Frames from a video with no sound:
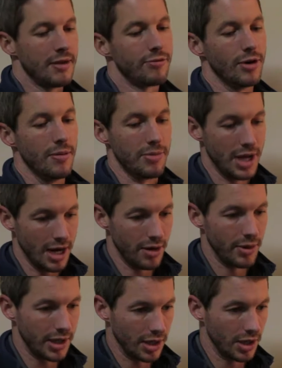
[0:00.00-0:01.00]
From there,
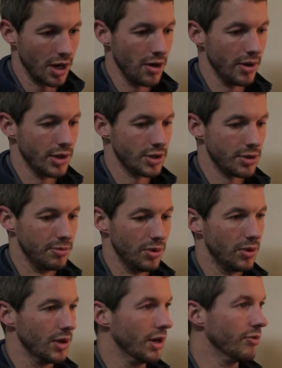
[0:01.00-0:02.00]
we can go into
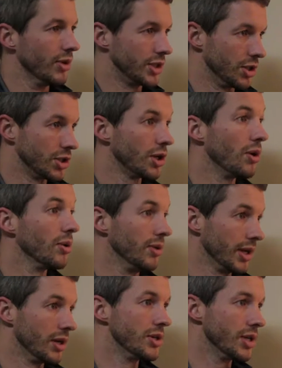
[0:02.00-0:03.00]
more of what's your
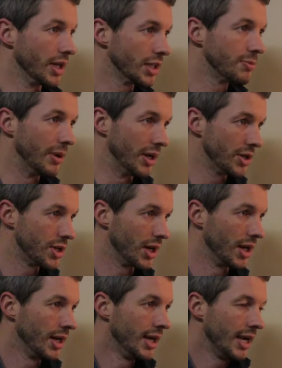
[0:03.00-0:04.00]
total energy expenditure.